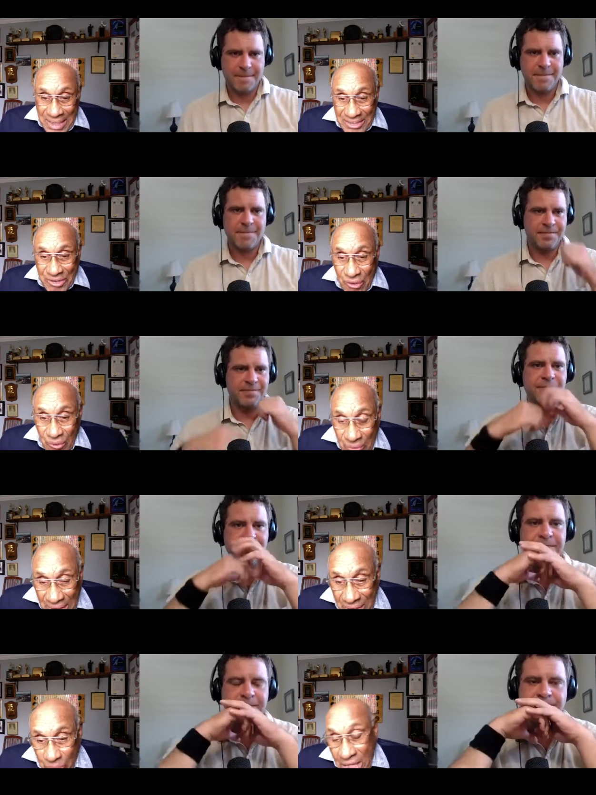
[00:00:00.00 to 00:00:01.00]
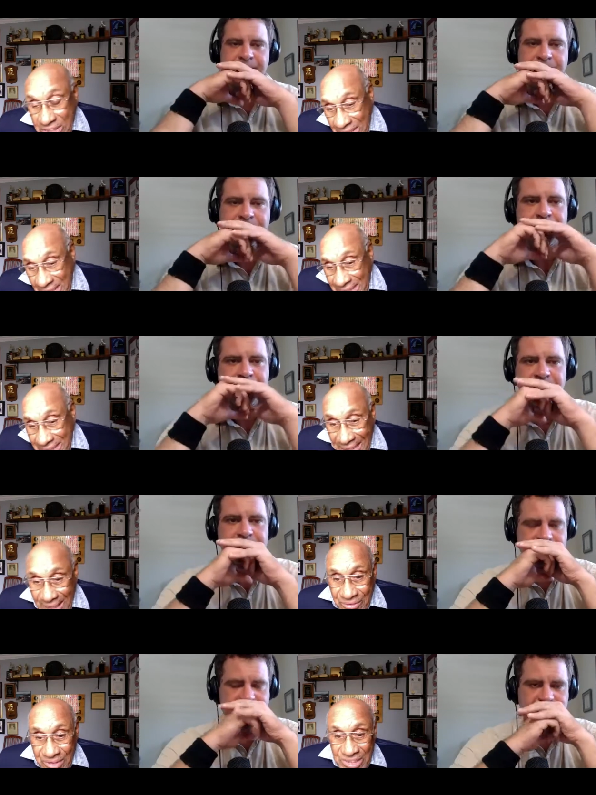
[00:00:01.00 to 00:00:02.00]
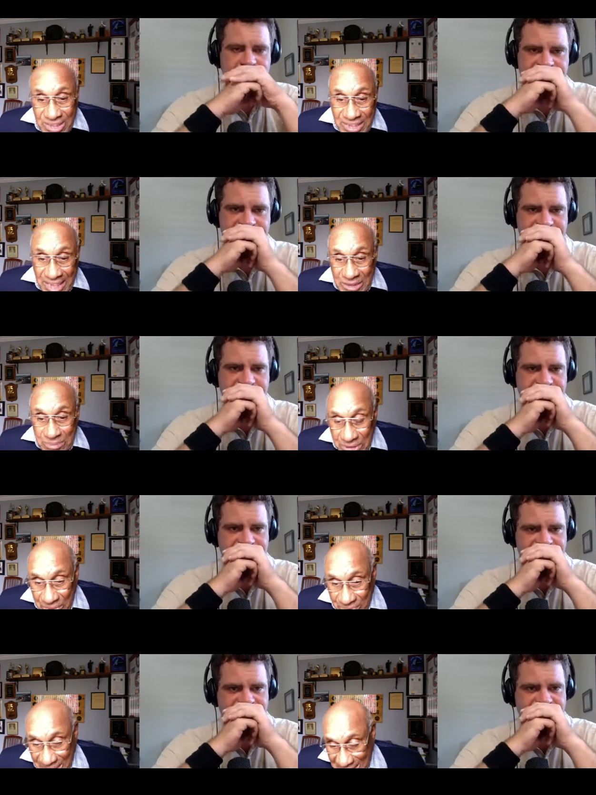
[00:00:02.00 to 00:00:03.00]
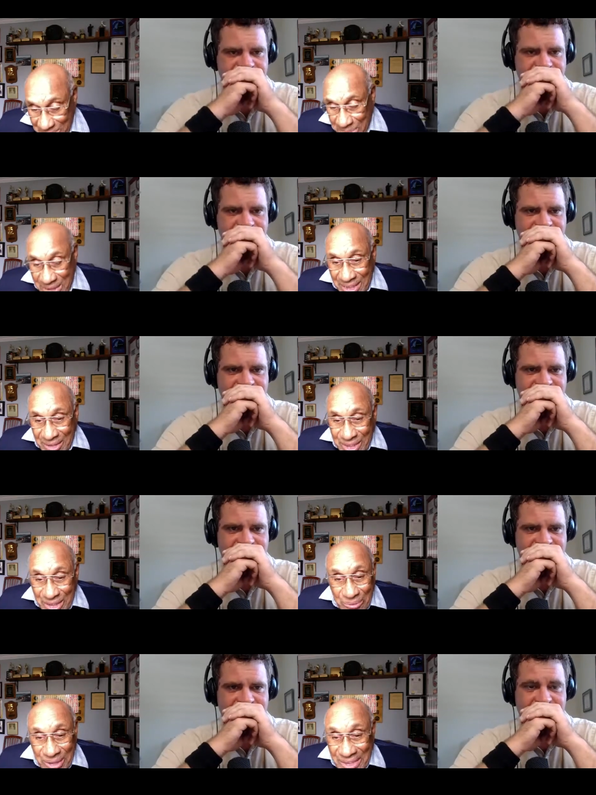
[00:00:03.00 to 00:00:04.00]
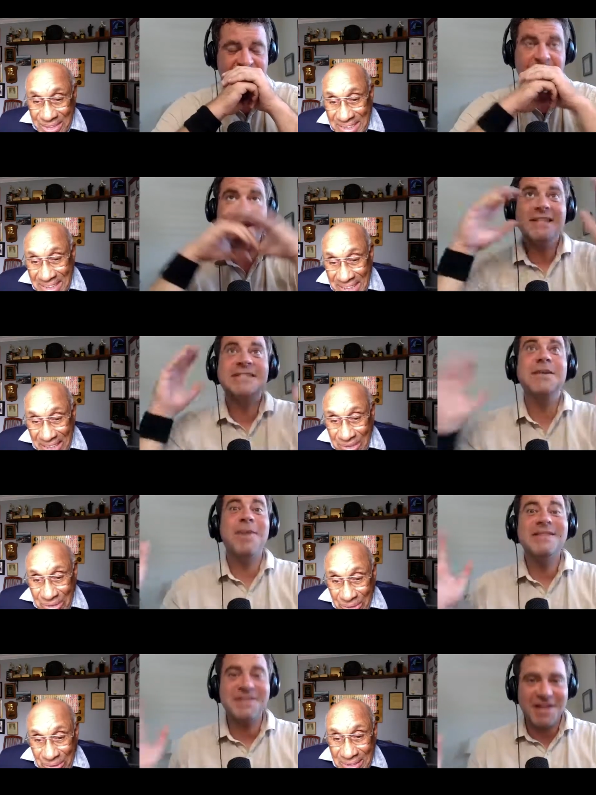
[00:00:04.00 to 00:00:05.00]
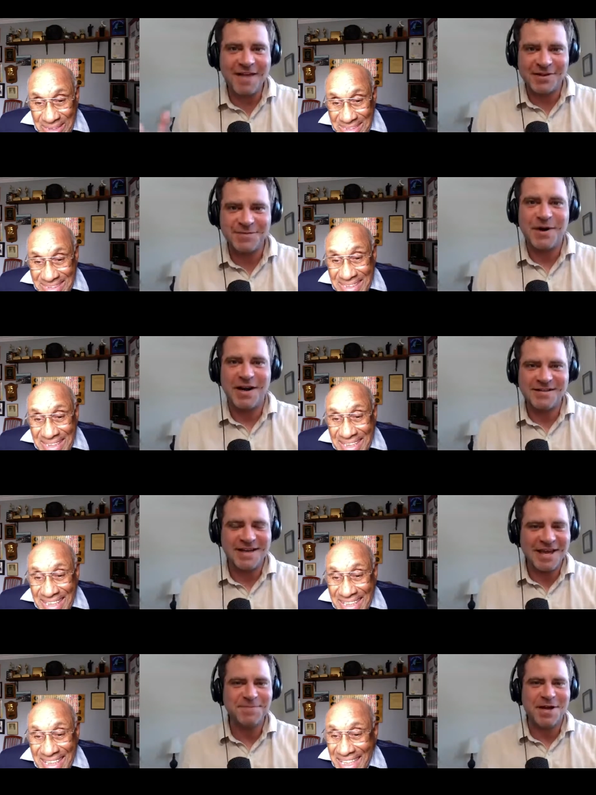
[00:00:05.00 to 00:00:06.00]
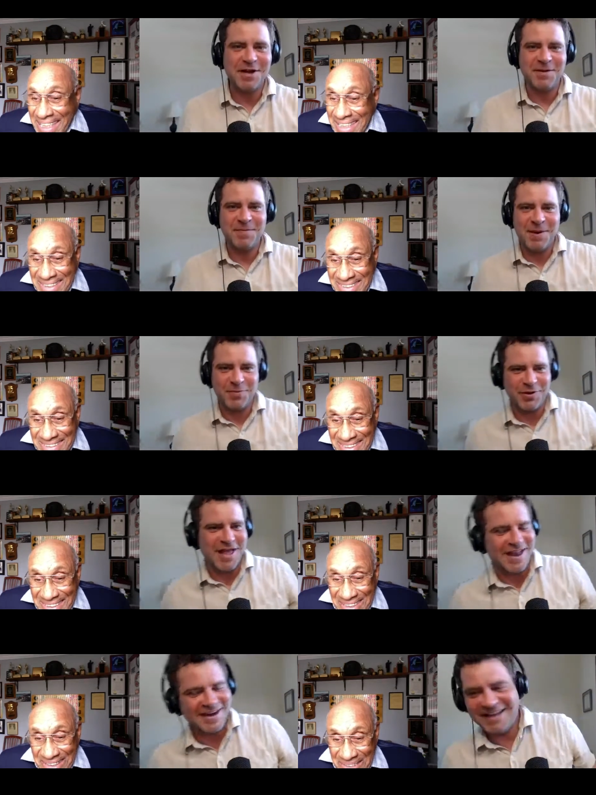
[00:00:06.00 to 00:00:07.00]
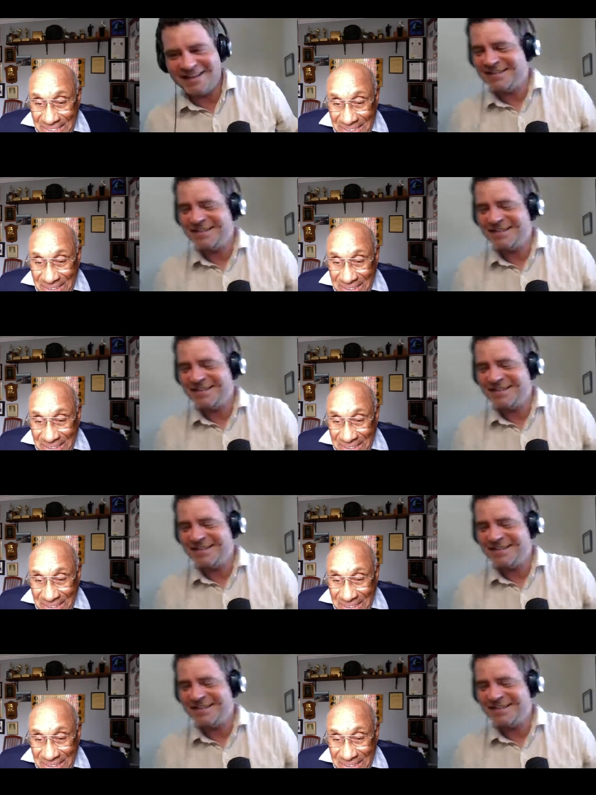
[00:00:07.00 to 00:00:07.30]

Speaker 1: you know, watching on television is nice, but you've got to be there in the arena. It's
Speaker 2: the best live experience. I keep telling people that it,